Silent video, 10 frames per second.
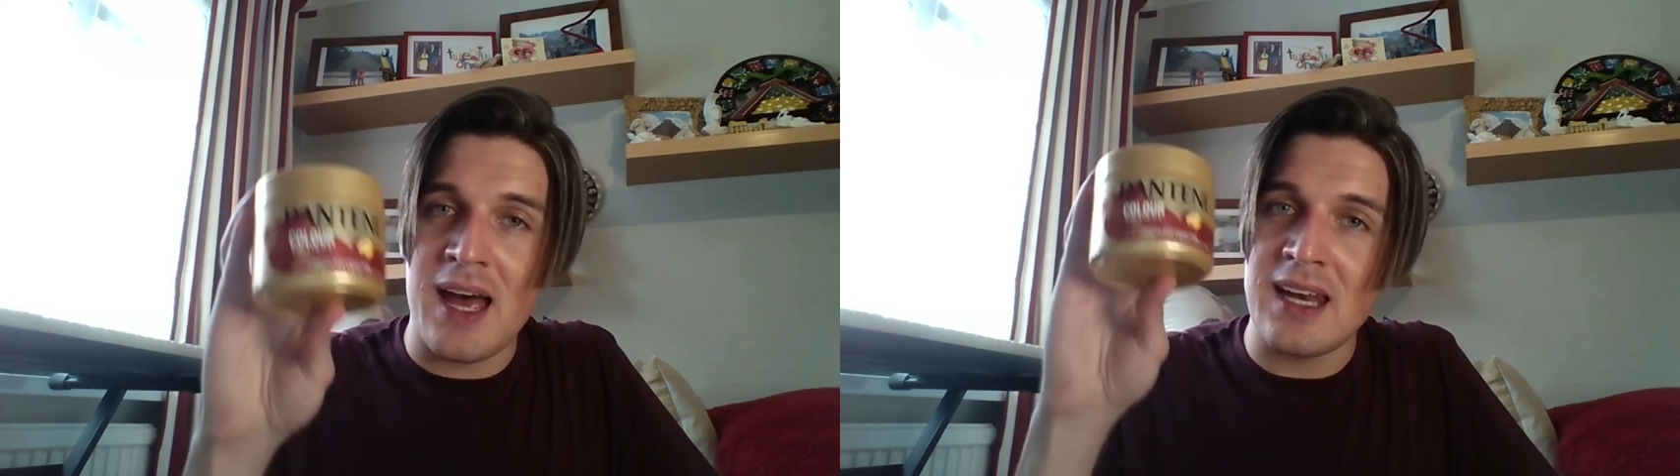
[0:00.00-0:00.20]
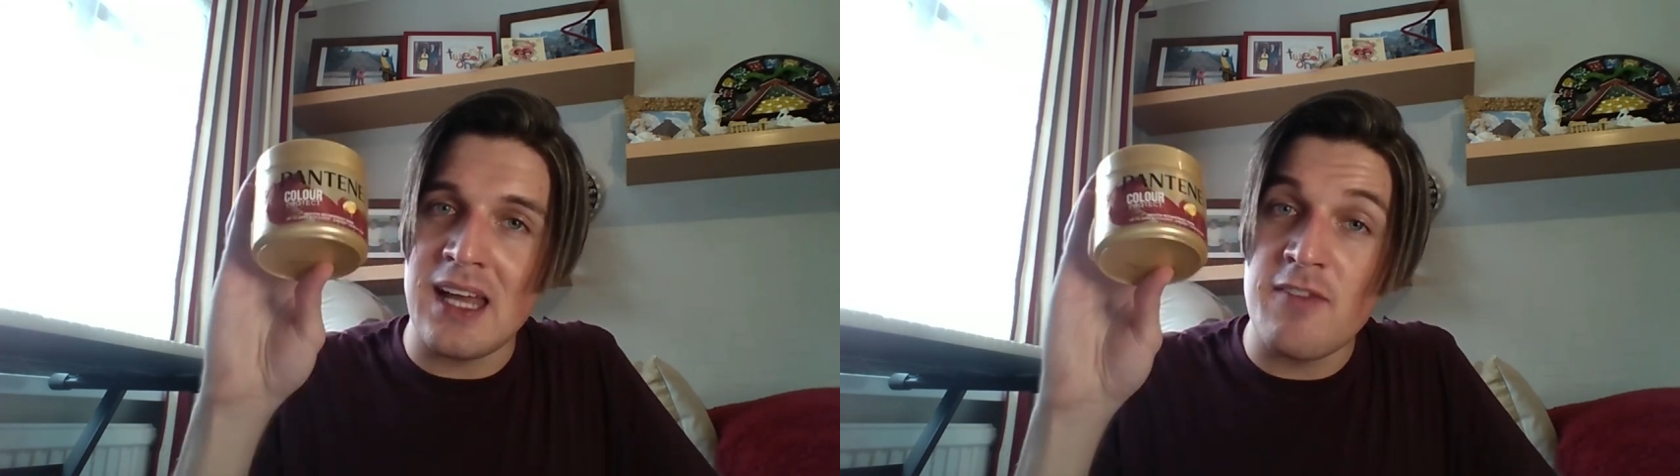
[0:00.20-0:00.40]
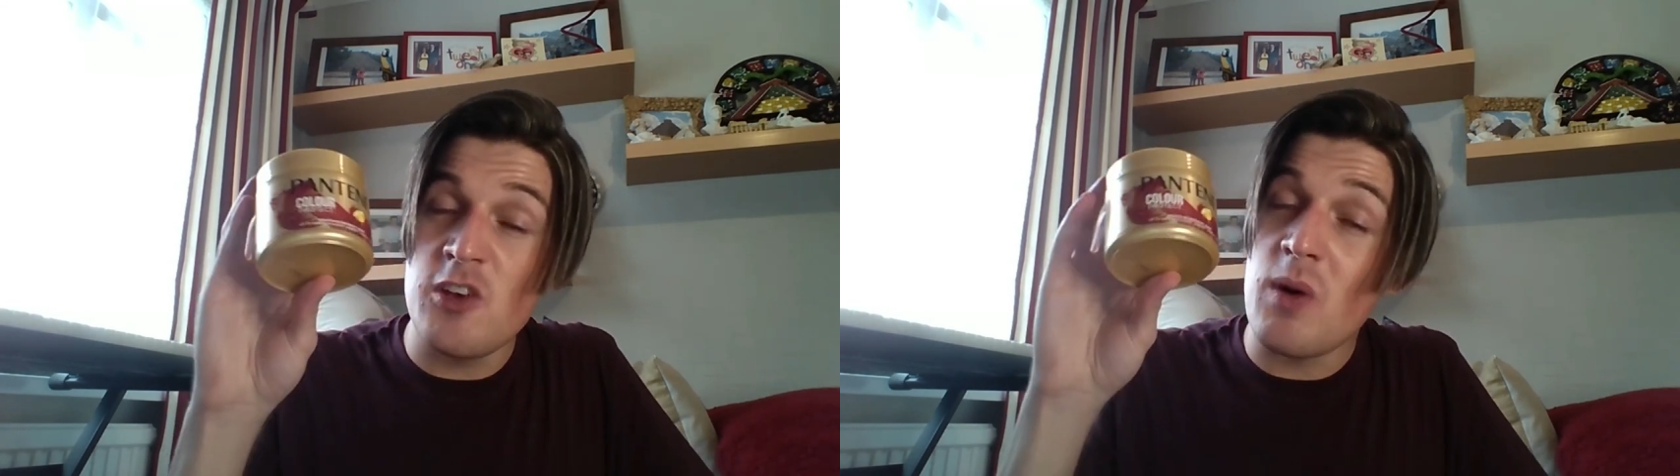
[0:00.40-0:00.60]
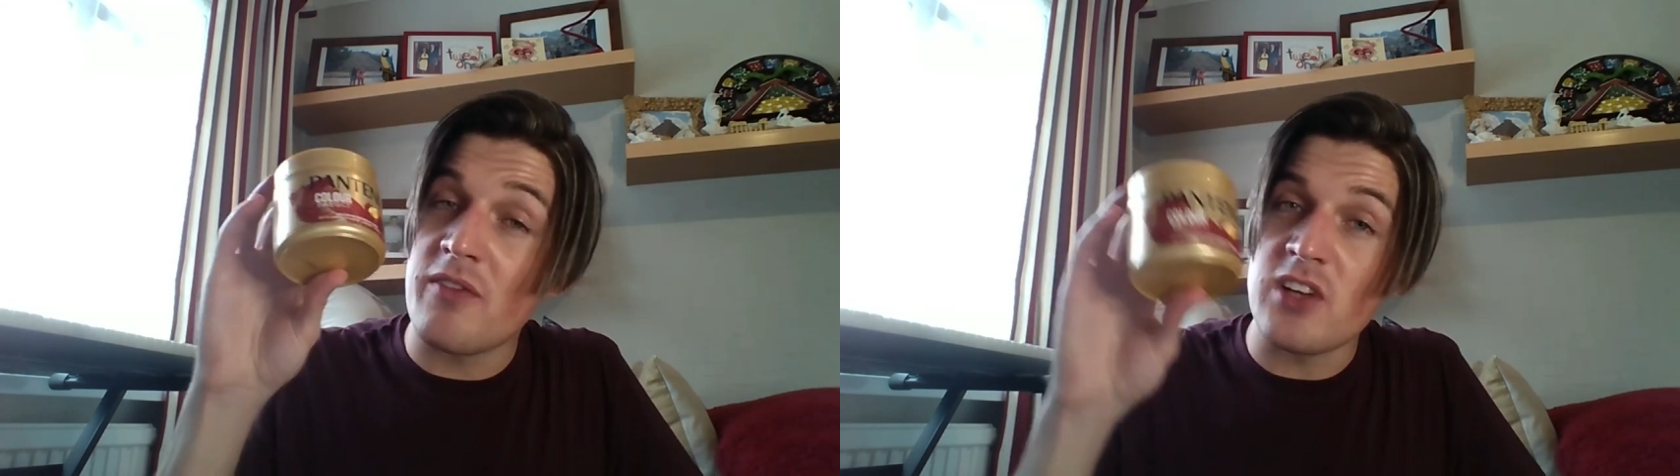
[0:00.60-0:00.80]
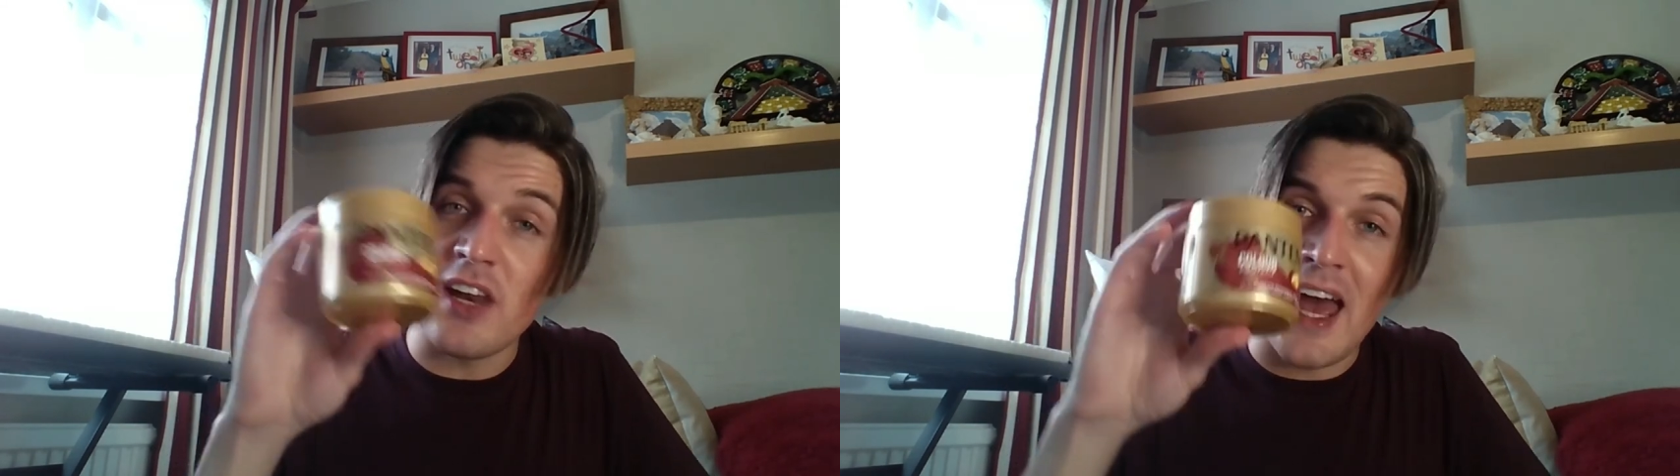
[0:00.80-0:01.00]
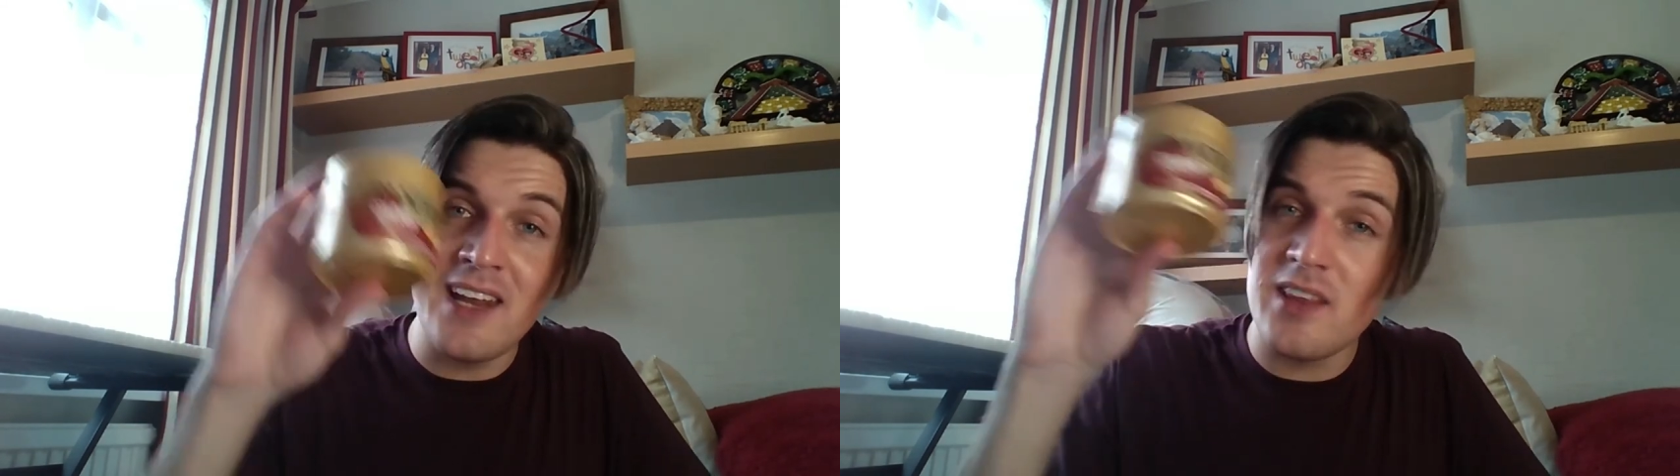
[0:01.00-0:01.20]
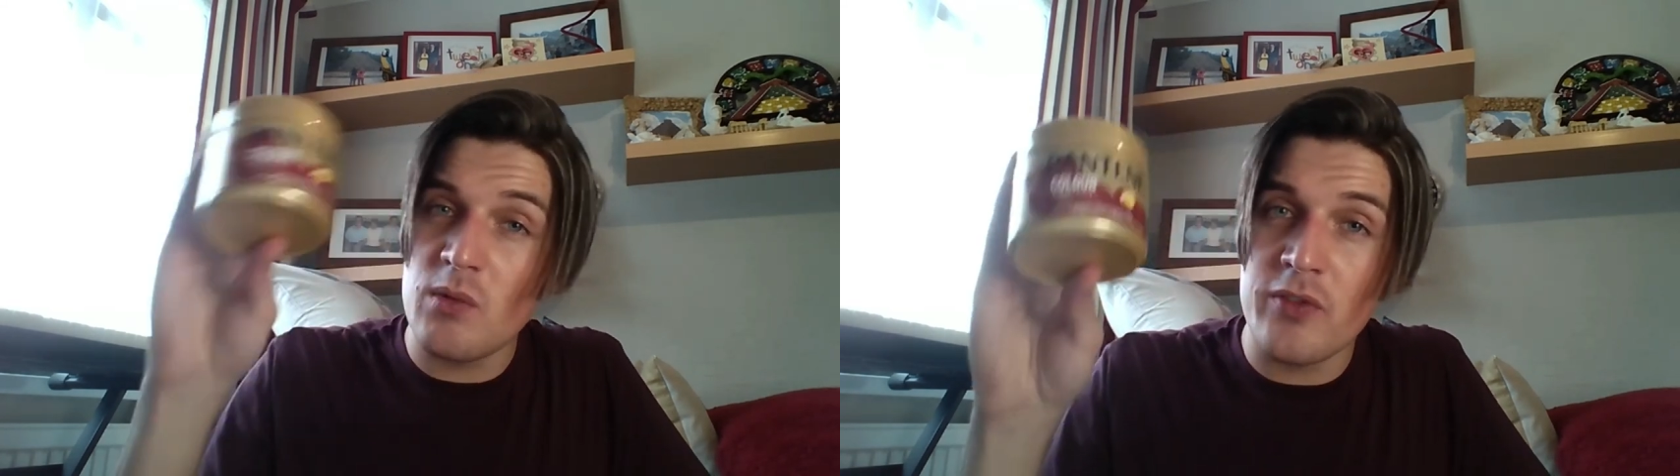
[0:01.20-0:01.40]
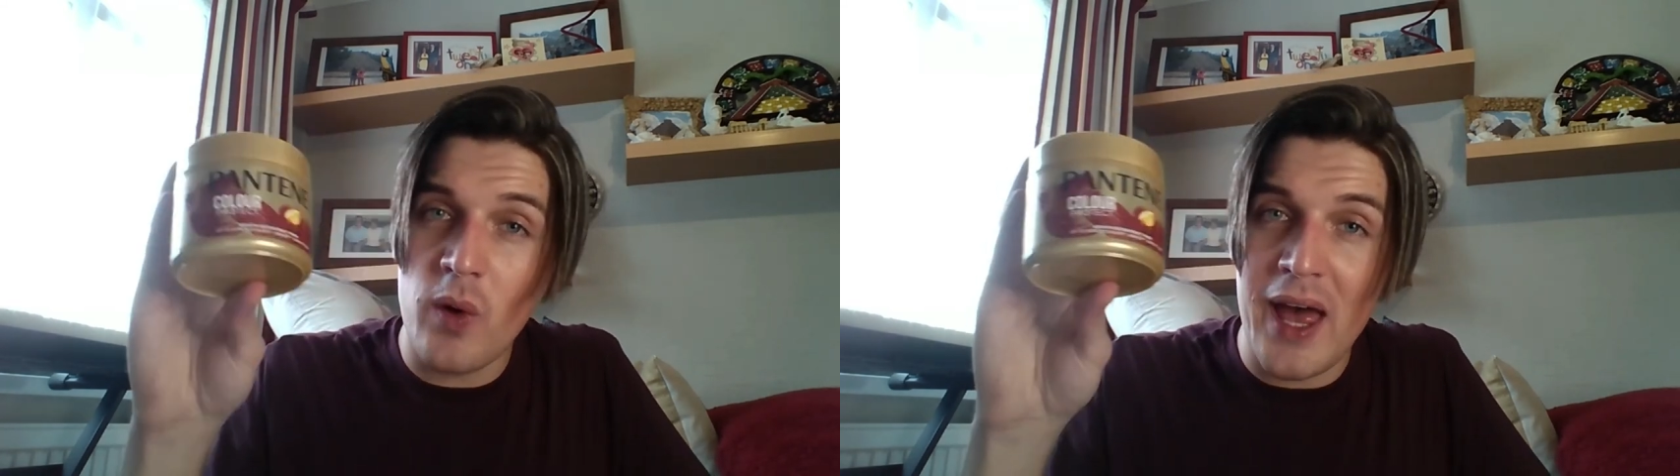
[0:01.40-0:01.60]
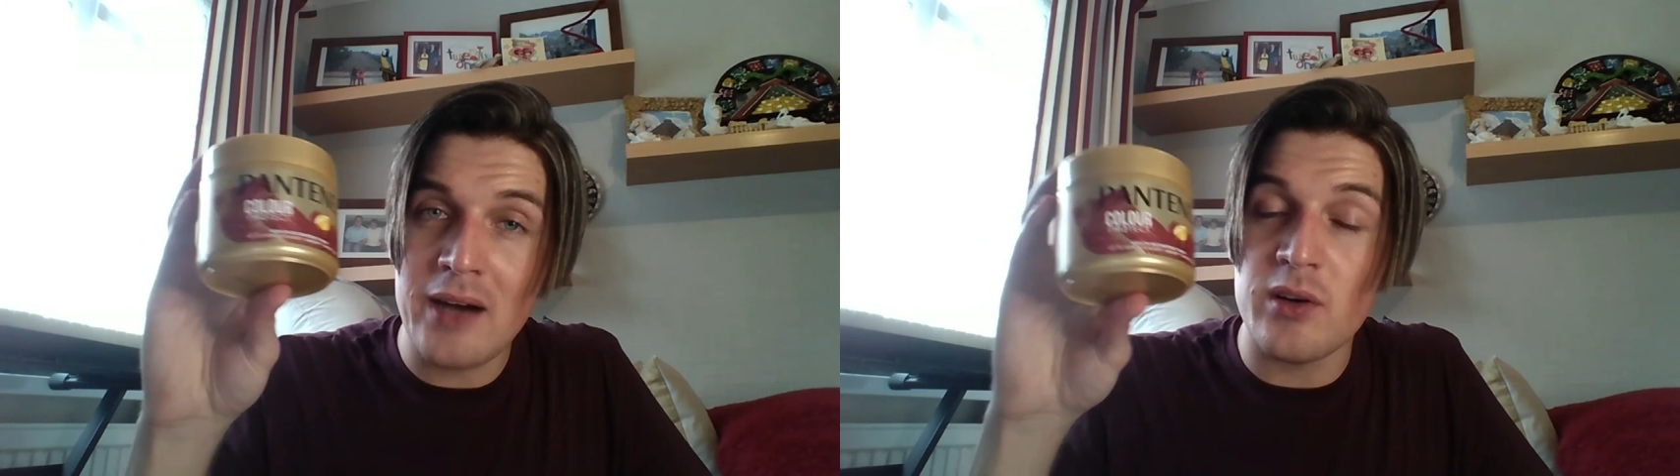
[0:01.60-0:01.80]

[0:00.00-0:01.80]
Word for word: And if you have done anything with your hair,